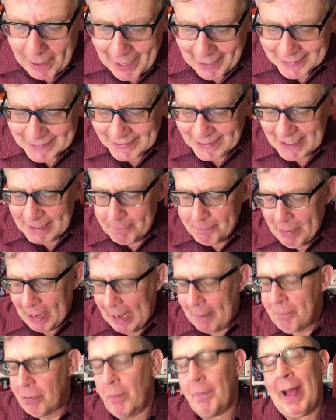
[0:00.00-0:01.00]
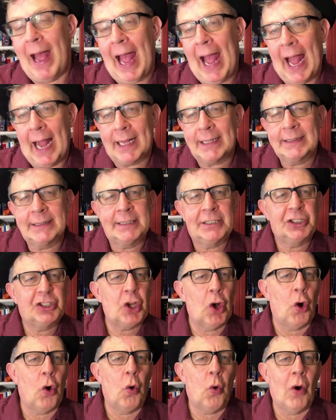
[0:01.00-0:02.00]
Pucks and Paperbacks,
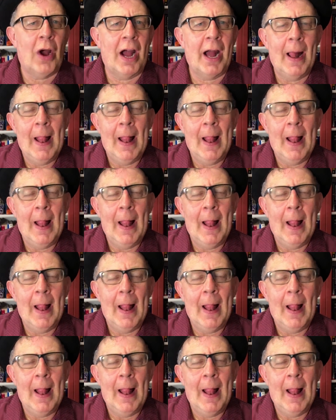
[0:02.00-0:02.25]
so